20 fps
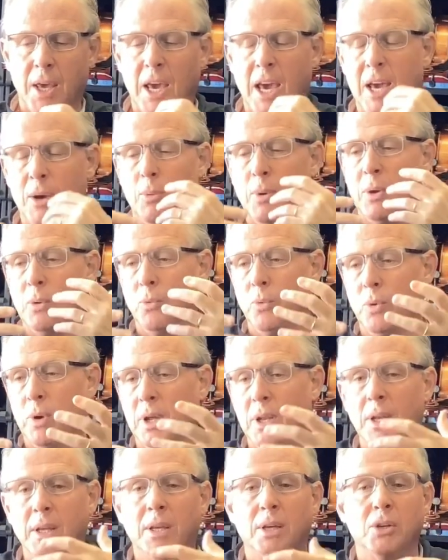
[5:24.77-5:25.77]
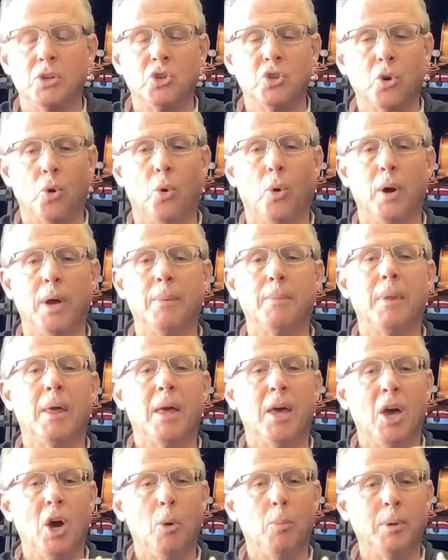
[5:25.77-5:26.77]
and we really enjoy
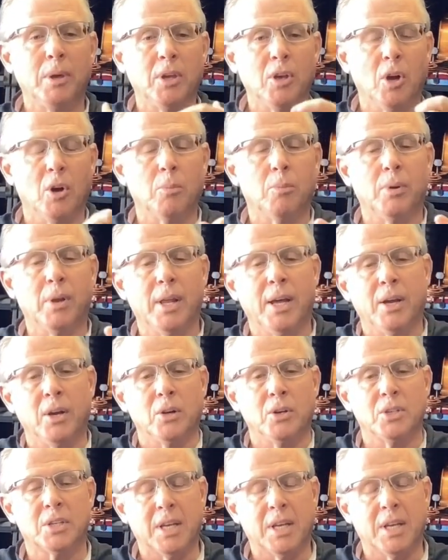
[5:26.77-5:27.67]
helping young players,